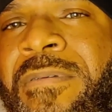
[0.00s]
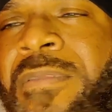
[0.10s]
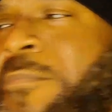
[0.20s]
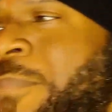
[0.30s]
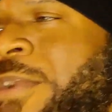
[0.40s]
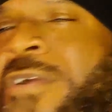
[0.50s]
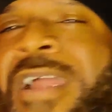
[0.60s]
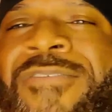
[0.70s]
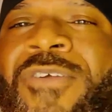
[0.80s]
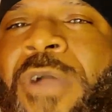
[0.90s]
The men are
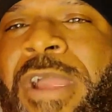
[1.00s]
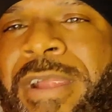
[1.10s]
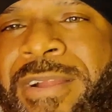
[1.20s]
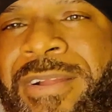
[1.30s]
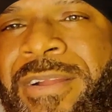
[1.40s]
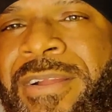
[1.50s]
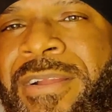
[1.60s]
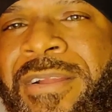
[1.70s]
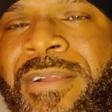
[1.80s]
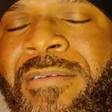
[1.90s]
everywhere.
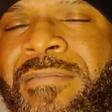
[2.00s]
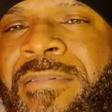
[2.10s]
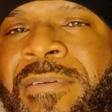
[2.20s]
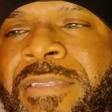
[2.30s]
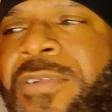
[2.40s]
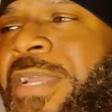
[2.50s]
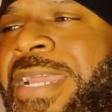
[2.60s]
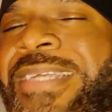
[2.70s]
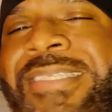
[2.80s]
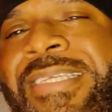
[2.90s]
They're
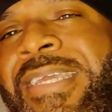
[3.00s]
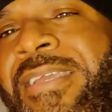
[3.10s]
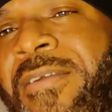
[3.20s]
easy.